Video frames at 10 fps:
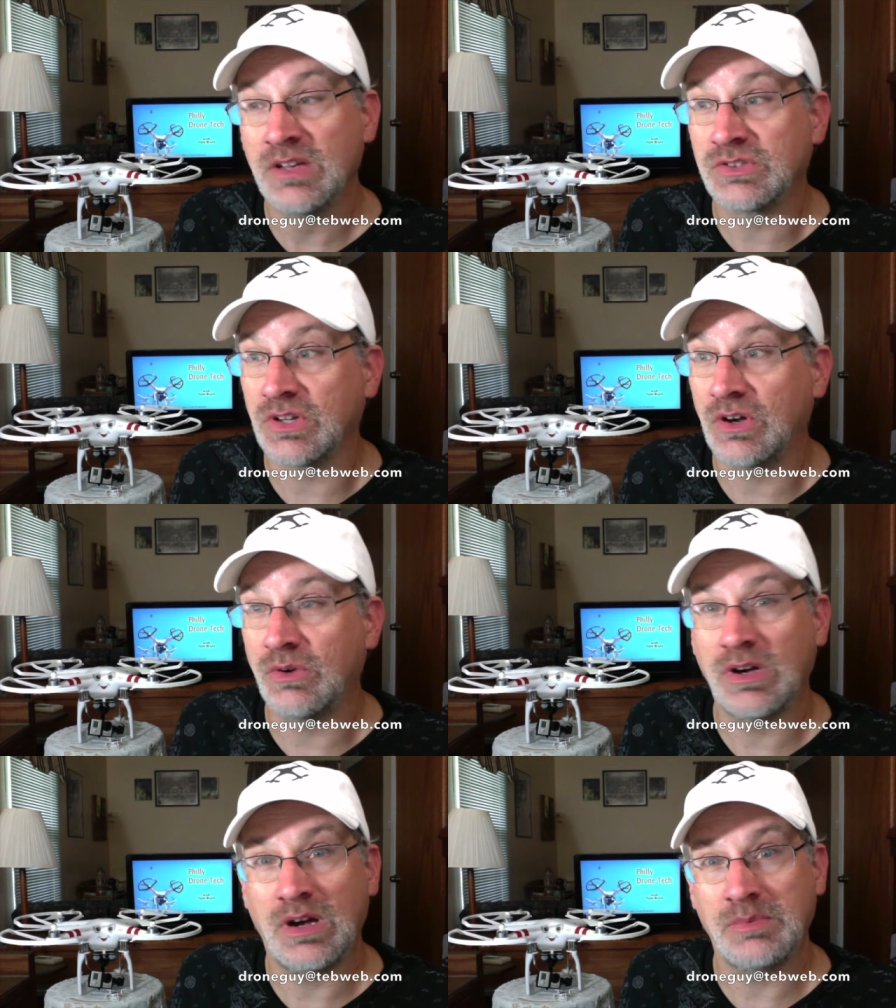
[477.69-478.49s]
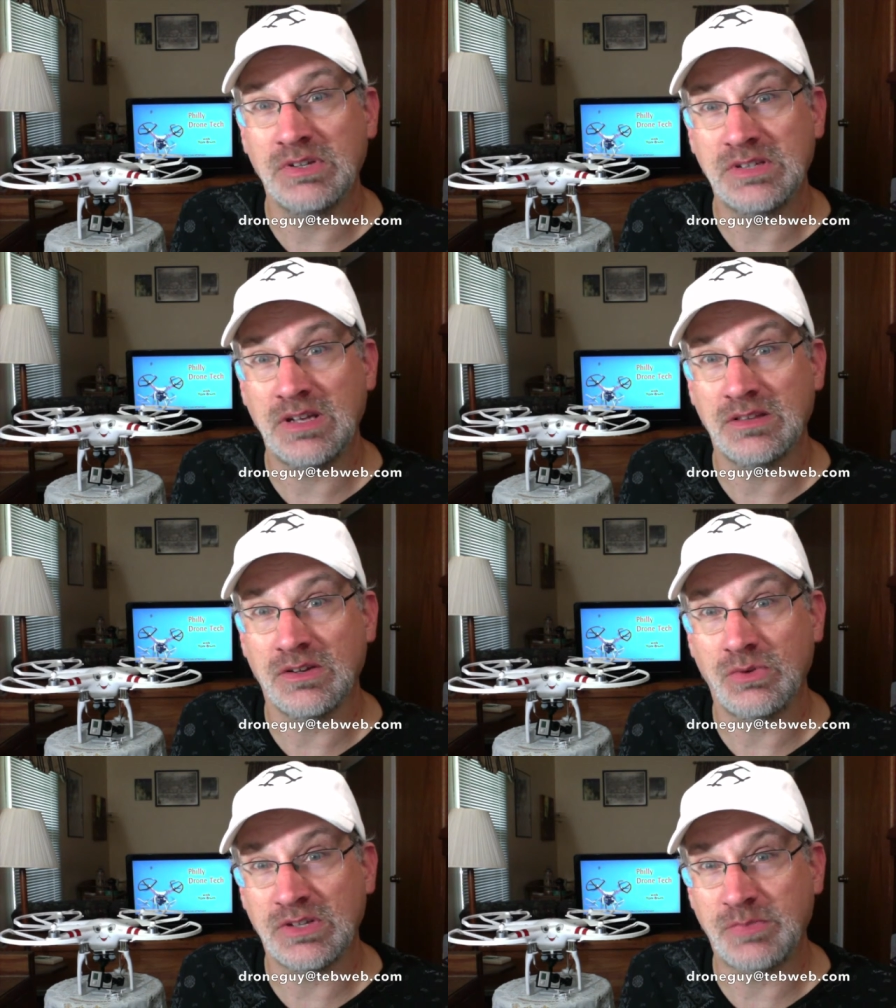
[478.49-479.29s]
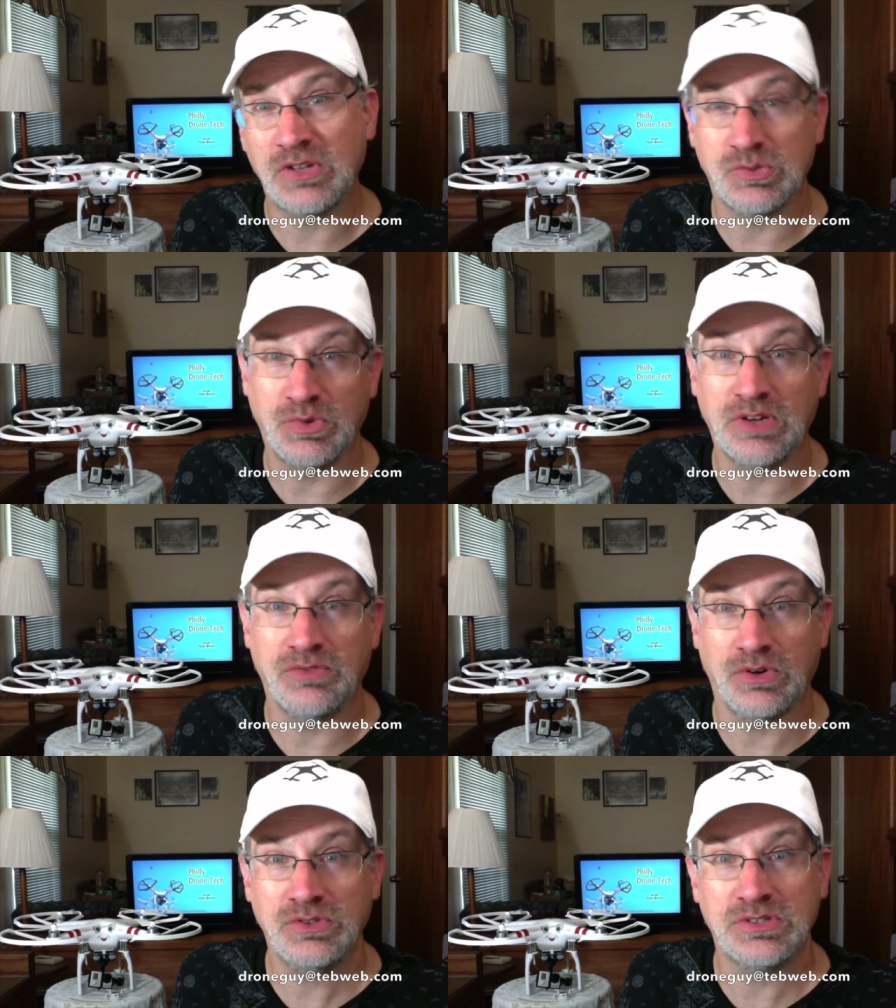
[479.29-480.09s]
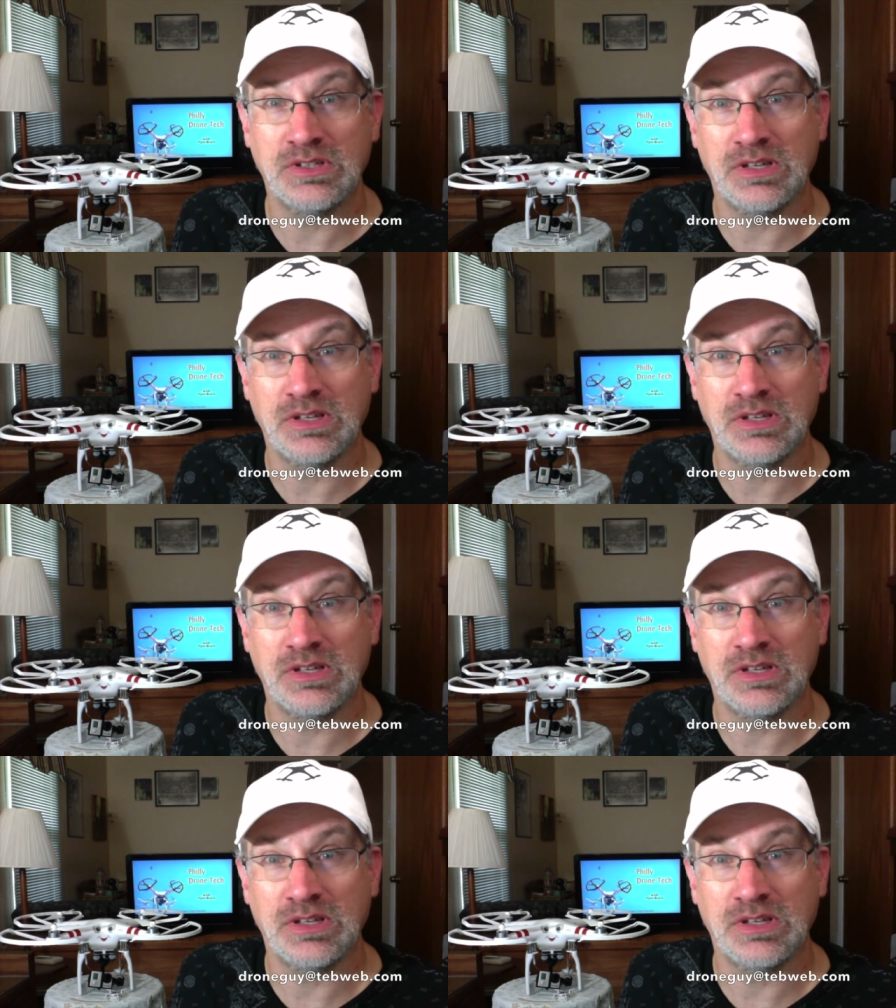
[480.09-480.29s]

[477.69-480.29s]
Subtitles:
So I'm going to take the quick sponsor break first, and then